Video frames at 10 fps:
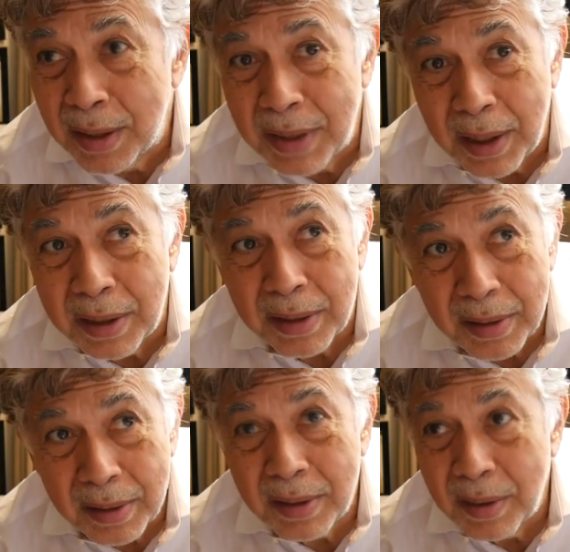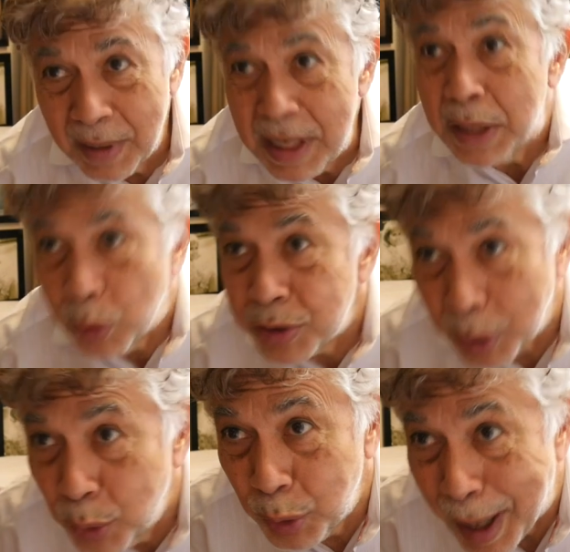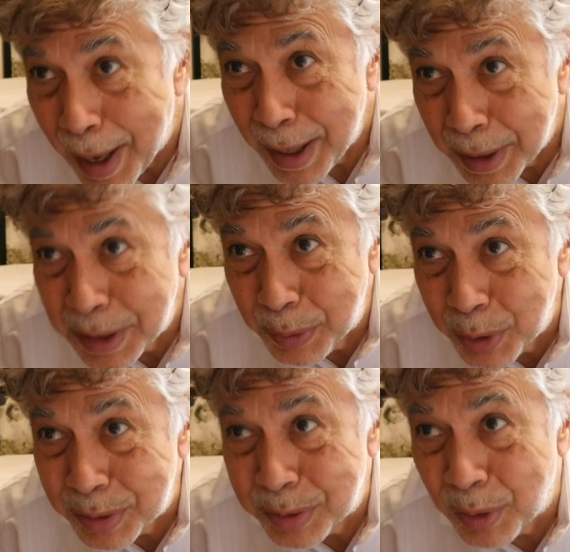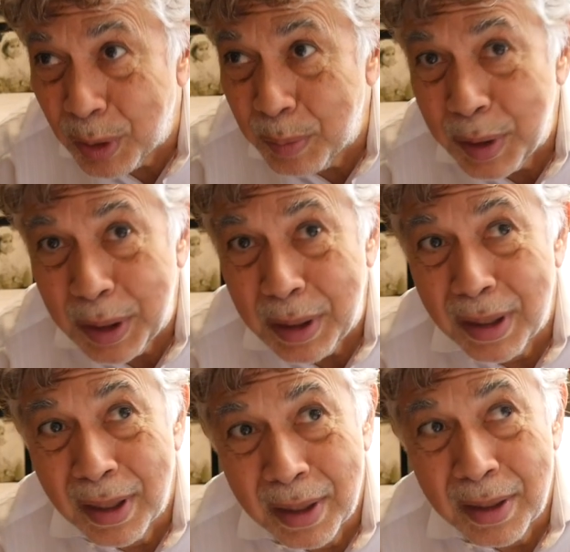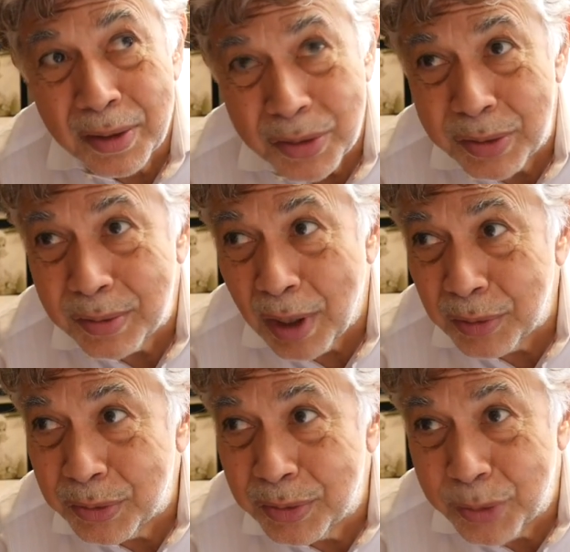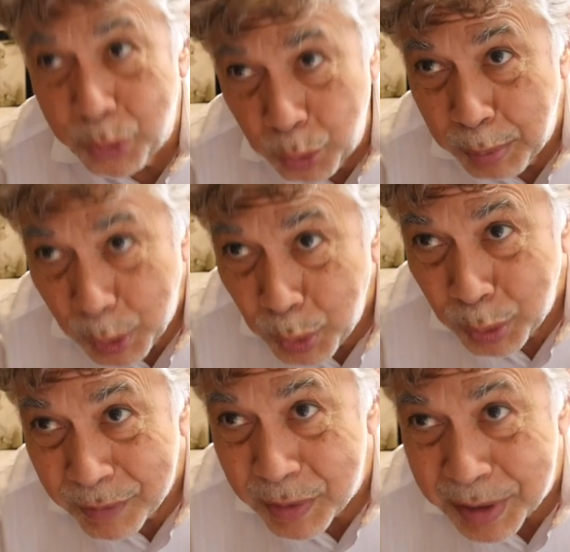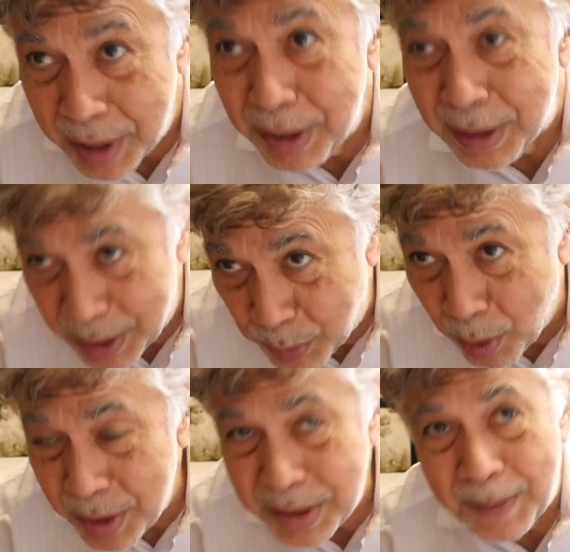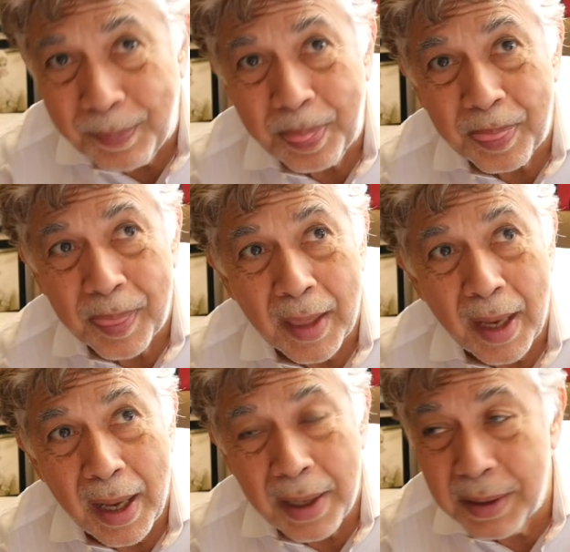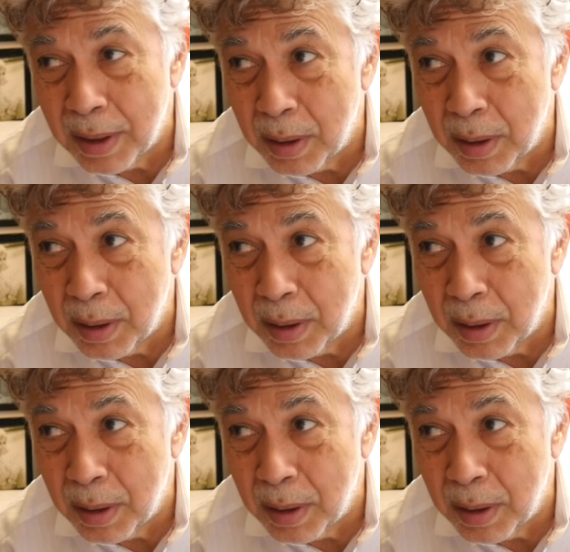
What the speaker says: that he was a cool guy and he was going to be a true blue, if he said it, it was. And